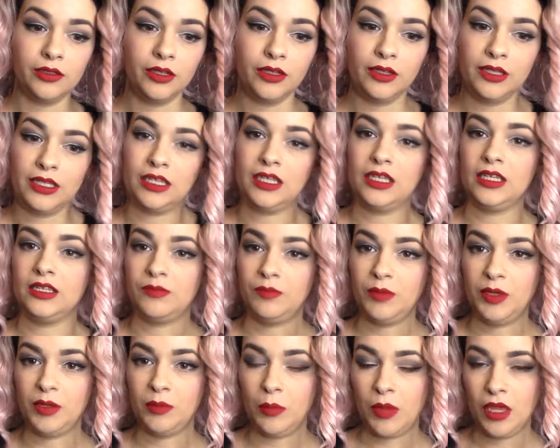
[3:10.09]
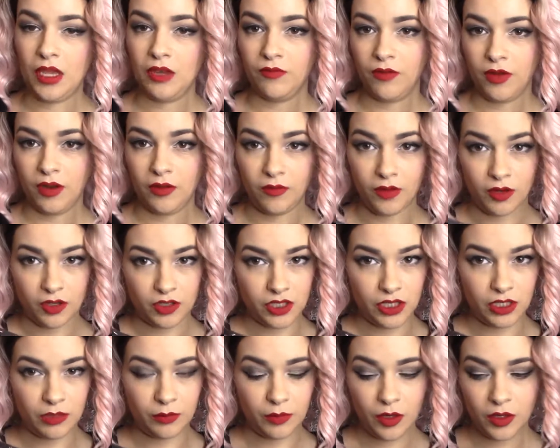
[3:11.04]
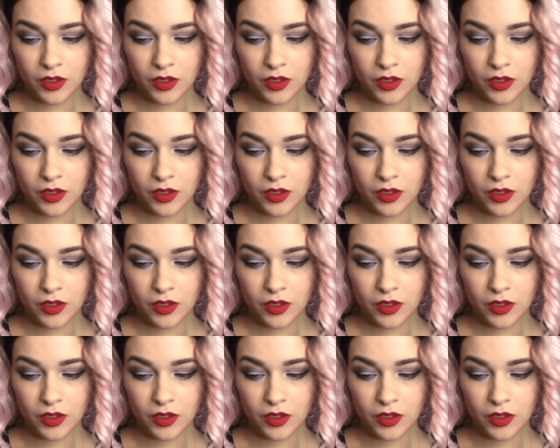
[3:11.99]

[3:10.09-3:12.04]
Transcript: I think it's been made very cheap.